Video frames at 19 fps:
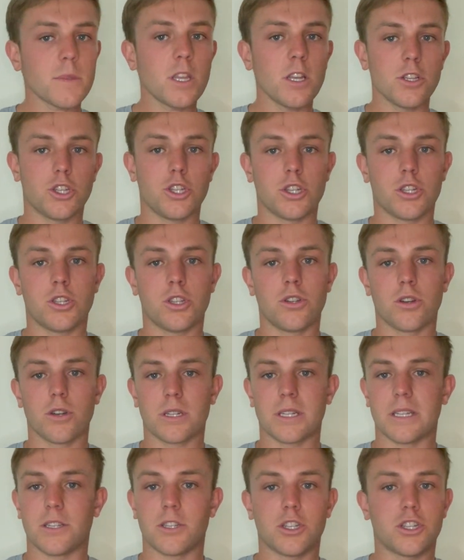just chucks
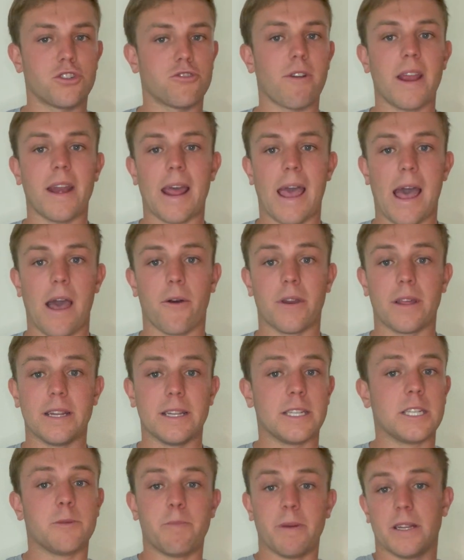it straight out and it
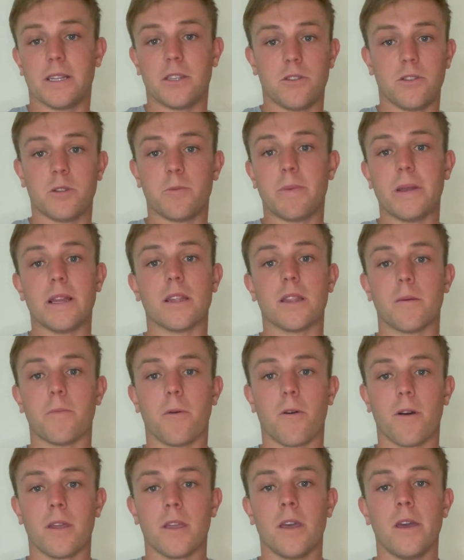spits you speed at the
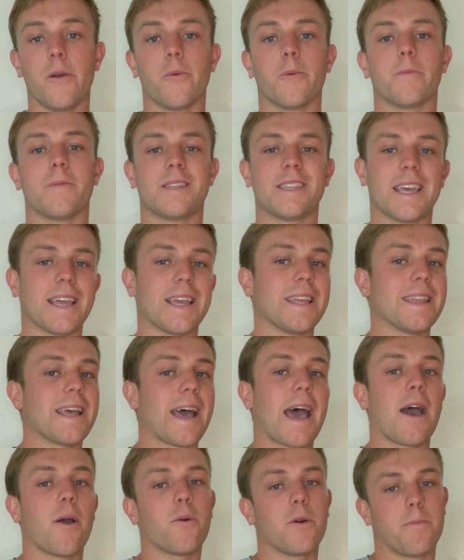bouy. We'll be taking the
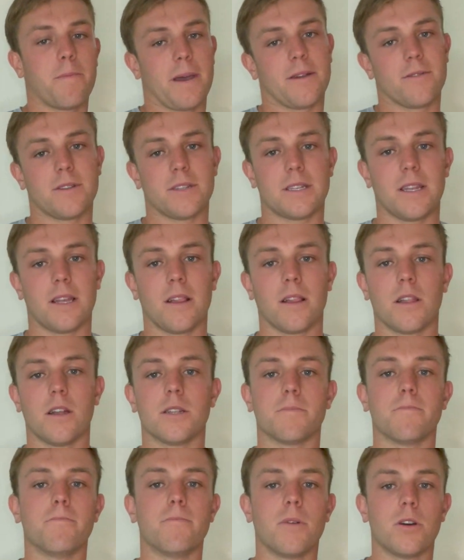outward bound still as
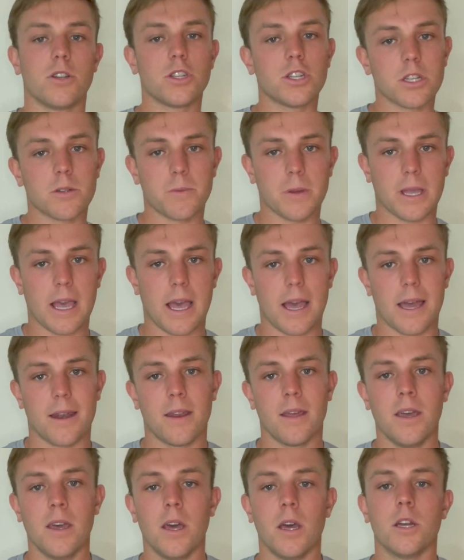much as we can
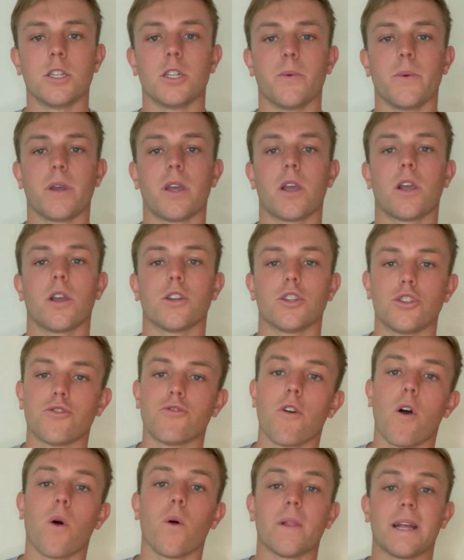so we can
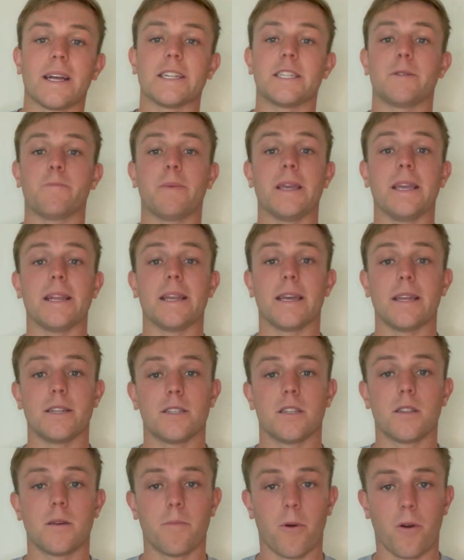control that speed into
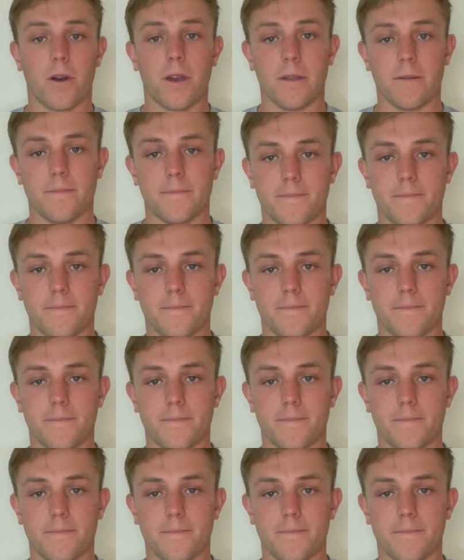the bouy.